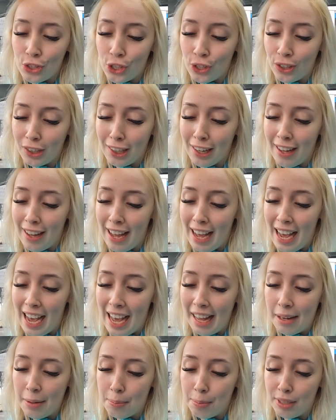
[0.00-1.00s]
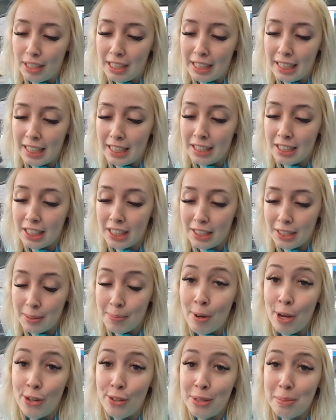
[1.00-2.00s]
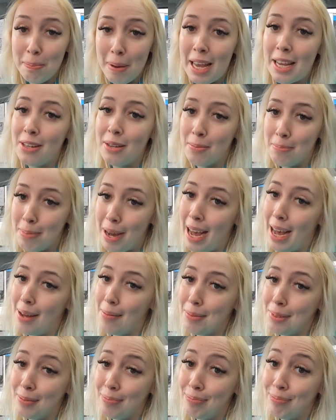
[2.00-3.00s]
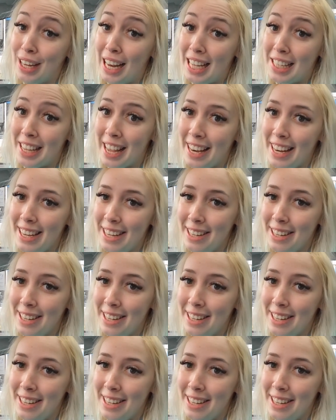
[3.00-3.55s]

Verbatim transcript: chocolate and a British smoked bacon bap. Let's head